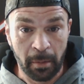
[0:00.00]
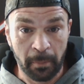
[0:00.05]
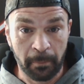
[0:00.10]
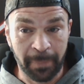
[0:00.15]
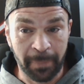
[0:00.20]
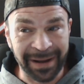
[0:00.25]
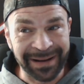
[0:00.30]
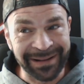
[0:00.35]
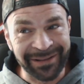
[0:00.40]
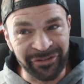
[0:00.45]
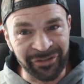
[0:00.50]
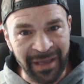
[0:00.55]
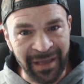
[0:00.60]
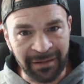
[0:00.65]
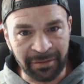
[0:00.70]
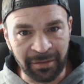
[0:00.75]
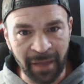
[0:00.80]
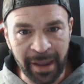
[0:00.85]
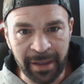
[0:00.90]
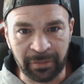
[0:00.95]
but is
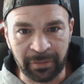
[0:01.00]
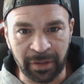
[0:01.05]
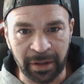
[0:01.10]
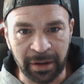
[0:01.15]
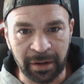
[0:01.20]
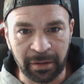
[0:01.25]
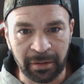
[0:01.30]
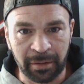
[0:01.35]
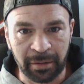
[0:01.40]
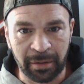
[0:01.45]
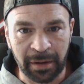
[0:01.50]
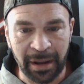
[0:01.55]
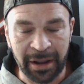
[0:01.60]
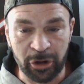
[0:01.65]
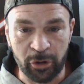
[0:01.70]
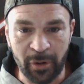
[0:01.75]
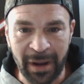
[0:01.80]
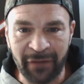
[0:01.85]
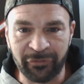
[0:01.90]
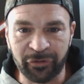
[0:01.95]
that likely? And
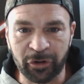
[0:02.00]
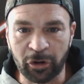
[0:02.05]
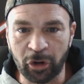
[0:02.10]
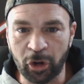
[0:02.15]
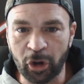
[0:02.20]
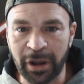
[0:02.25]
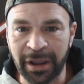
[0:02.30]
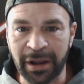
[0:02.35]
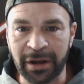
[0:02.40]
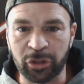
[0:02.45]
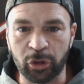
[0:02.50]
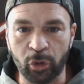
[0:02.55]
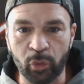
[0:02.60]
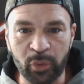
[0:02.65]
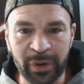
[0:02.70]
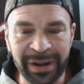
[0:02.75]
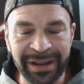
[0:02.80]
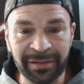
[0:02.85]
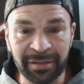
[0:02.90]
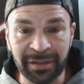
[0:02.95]
you have to look at the
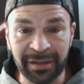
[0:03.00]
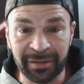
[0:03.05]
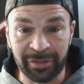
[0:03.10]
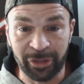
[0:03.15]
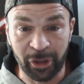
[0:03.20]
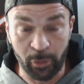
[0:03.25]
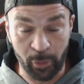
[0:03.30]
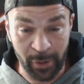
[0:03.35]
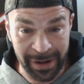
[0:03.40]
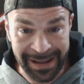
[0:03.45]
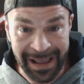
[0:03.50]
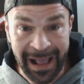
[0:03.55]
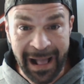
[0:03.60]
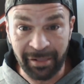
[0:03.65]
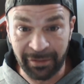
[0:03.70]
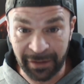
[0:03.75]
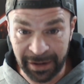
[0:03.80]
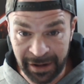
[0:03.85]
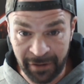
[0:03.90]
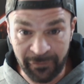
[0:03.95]

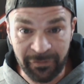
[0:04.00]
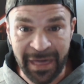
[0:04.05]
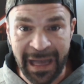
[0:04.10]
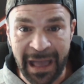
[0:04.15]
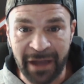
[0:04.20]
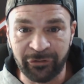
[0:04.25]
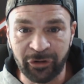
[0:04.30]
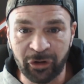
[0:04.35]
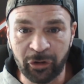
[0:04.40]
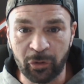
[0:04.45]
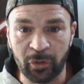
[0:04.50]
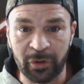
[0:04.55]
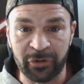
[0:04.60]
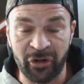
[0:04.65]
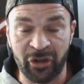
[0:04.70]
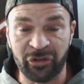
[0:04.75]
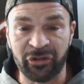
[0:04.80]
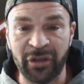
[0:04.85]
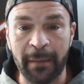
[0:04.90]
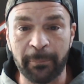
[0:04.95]
reality of that too.
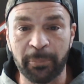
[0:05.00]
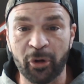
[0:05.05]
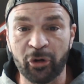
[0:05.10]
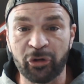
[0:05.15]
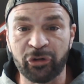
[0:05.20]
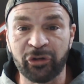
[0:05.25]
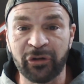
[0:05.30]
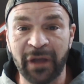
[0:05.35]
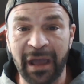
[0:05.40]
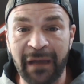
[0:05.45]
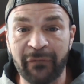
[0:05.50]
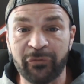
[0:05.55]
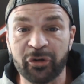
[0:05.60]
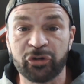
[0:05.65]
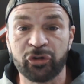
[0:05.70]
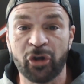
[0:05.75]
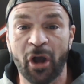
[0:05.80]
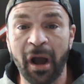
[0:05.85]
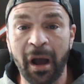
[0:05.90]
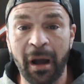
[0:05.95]
Does that person have a
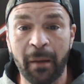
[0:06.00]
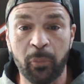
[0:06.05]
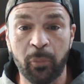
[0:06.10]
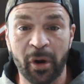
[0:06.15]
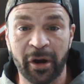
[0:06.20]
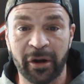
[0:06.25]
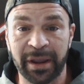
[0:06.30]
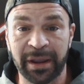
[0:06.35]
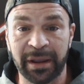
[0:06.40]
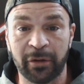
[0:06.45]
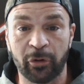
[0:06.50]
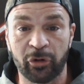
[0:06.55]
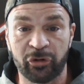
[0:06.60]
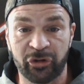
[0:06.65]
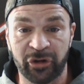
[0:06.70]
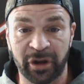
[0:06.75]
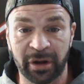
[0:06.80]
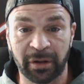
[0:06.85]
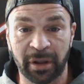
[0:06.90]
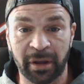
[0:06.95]
job where he or
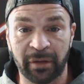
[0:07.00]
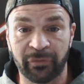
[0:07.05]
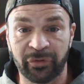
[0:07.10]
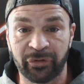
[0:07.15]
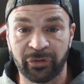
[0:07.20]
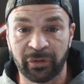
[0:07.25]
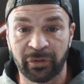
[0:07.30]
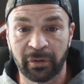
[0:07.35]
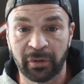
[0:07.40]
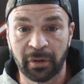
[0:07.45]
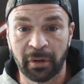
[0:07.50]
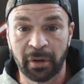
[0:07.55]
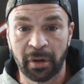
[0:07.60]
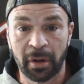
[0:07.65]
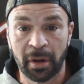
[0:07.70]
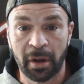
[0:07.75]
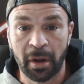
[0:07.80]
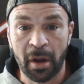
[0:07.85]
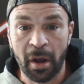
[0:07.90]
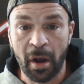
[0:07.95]
she lives?
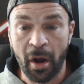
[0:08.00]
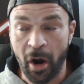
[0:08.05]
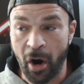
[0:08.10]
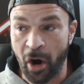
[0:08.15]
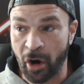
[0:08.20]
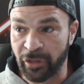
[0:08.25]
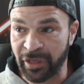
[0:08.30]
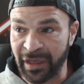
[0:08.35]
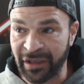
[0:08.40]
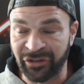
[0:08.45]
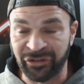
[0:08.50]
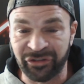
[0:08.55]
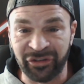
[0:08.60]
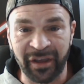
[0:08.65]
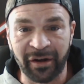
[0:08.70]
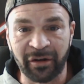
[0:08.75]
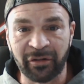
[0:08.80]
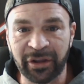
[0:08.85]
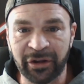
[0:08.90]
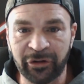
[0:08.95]
Are they
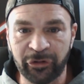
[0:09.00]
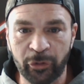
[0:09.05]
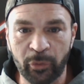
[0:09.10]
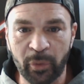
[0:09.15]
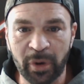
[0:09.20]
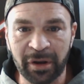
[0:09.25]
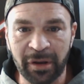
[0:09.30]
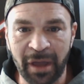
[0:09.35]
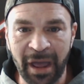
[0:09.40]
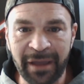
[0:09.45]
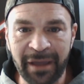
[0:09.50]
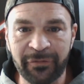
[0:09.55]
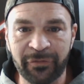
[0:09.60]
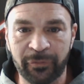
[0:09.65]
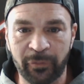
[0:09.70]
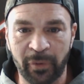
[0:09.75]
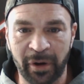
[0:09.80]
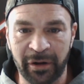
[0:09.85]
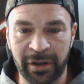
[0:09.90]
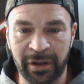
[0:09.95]
settled into a life
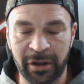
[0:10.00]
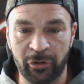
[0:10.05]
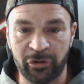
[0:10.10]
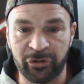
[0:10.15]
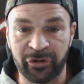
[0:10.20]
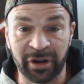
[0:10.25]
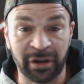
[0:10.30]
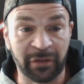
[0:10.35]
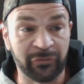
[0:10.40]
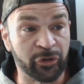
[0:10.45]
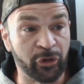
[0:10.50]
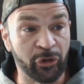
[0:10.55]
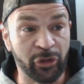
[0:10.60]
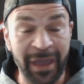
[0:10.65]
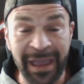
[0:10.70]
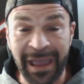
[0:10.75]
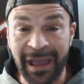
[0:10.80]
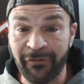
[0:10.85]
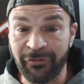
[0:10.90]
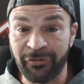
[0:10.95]
where he or she lives? Do
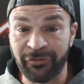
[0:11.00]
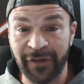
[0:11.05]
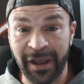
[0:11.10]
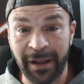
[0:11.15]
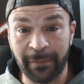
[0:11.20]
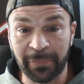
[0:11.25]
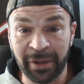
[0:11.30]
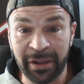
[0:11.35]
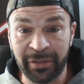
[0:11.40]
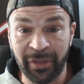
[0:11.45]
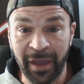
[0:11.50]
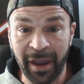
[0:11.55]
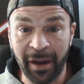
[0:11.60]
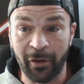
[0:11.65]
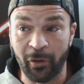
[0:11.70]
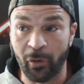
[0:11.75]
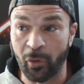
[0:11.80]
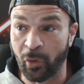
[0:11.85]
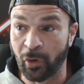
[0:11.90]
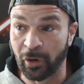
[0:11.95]
they have family there?
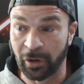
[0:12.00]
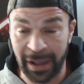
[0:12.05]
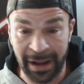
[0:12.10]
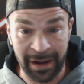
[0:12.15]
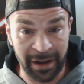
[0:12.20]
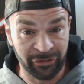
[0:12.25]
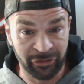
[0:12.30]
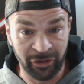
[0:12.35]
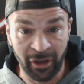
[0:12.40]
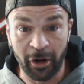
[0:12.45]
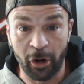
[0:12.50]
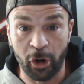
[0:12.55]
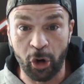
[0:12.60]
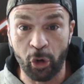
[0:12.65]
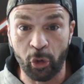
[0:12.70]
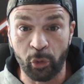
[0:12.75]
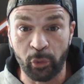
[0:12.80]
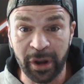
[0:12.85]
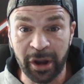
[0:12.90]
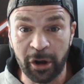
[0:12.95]
Or, like I said, a
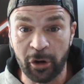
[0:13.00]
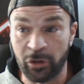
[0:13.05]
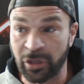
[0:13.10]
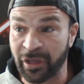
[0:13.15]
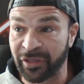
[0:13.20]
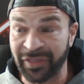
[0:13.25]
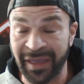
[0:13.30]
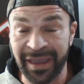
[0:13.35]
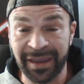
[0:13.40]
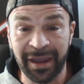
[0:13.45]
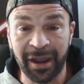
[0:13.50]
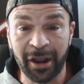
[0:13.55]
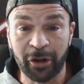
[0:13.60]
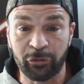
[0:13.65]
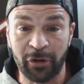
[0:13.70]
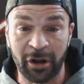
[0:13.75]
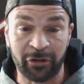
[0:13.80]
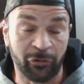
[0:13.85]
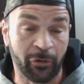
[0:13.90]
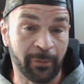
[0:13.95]
career that they can't
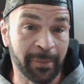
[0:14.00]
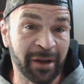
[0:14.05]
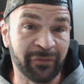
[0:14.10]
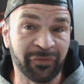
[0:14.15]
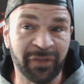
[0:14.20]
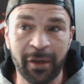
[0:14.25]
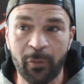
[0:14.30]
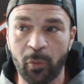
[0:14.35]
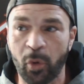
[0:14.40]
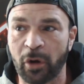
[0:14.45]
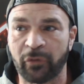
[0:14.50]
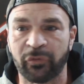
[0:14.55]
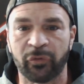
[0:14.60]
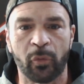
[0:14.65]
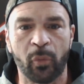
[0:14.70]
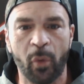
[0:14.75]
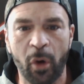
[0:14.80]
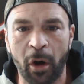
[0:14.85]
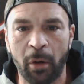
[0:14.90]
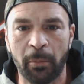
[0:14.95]
transfer? I mean, if they work for
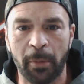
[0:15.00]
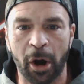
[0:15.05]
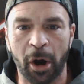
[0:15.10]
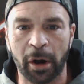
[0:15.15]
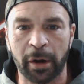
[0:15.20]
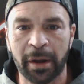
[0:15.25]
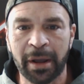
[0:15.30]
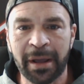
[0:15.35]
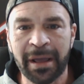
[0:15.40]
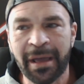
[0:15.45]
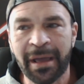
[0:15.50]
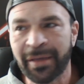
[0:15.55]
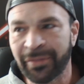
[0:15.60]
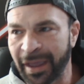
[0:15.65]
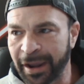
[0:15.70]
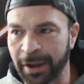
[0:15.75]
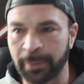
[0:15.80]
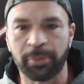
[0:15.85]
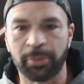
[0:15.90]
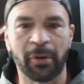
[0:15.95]
Walmart, they
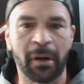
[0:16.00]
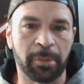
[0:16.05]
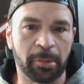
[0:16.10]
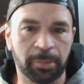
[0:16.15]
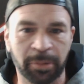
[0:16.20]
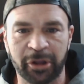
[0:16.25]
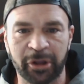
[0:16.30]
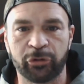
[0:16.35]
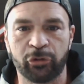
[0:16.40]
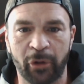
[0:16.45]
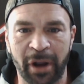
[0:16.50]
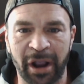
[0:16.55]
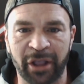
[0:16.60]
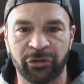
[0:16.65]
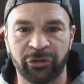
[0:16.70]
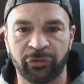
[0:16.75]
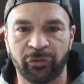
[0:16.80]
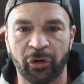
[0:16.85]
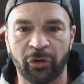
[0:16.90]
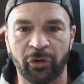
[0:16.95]
could probably
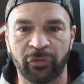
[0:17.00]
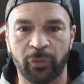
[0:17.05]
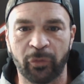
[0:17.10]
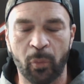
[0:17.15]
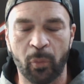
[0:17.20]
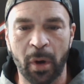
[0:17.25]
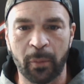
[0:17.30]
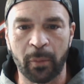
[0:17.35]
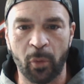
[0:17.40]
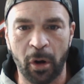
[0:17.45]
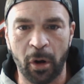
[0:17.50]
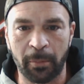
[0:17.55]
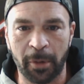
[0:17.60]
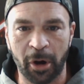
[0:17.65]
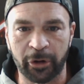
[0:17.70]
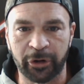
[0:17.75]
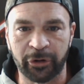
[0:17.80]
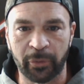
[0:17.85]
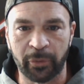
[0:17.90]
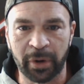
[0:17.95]
transfer from one Walmart to